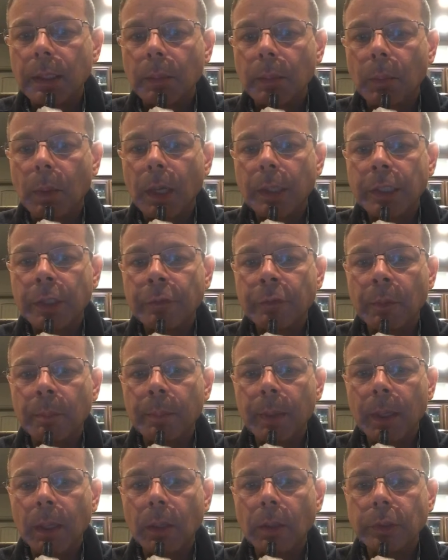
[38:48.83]
Watching from
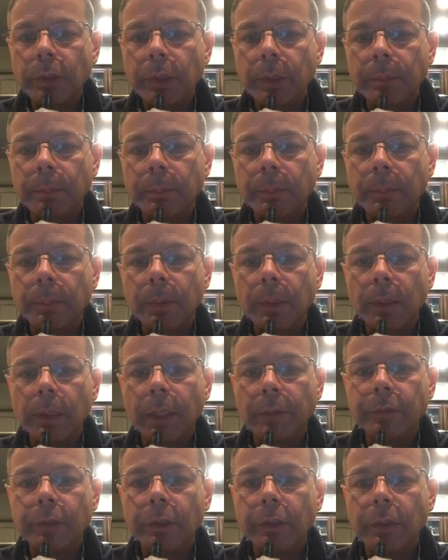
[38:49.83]
Belgium.
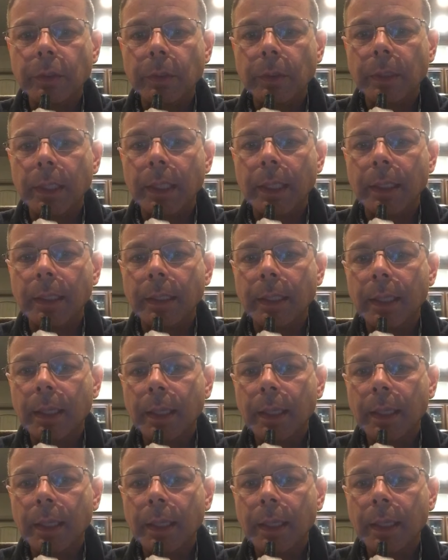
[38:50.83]
Love to tune in.